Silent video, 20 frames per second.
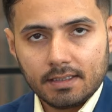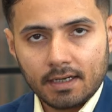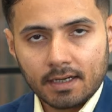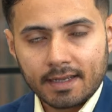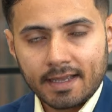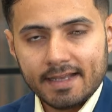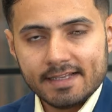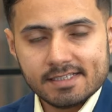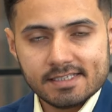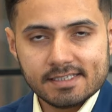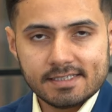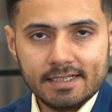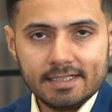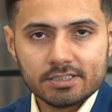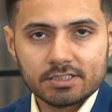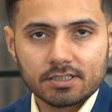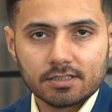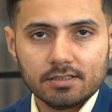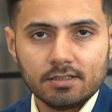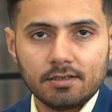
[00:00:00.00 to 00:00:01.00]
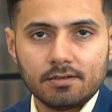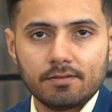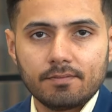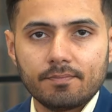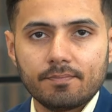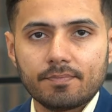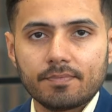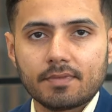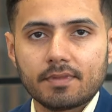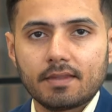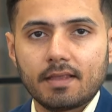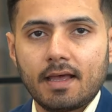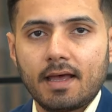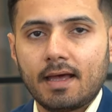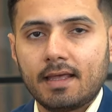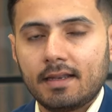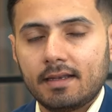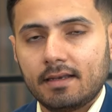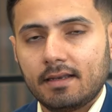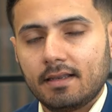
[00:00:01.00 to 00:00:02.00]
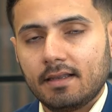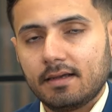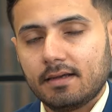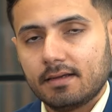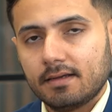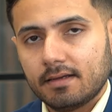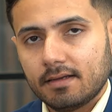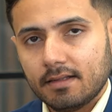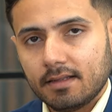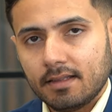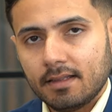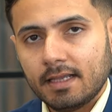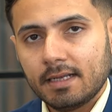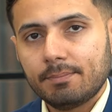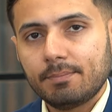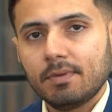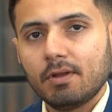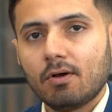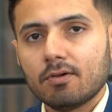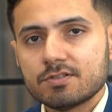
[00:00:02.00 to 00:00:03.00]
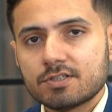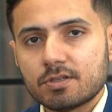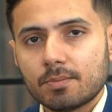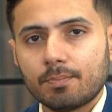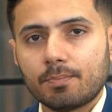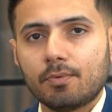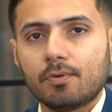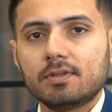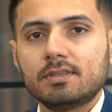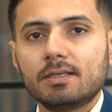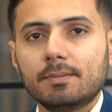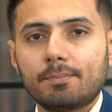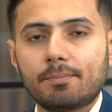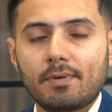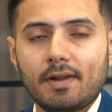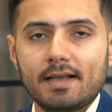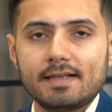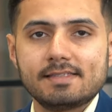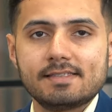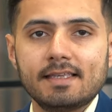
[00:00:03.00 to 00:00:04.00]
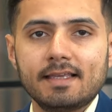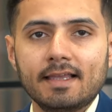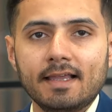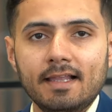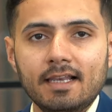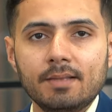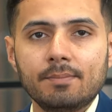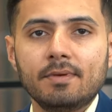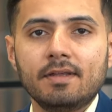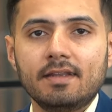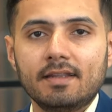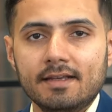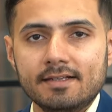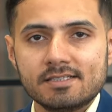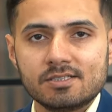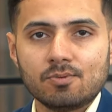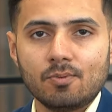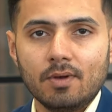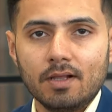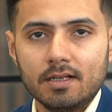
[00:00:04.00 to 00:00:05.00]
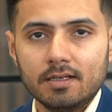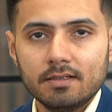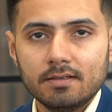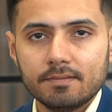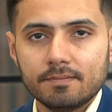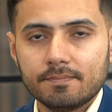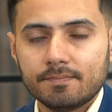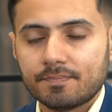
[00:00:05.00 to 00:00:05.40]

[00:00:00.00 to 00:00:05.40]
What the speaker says: against each other, and let me also put the pricing element as well,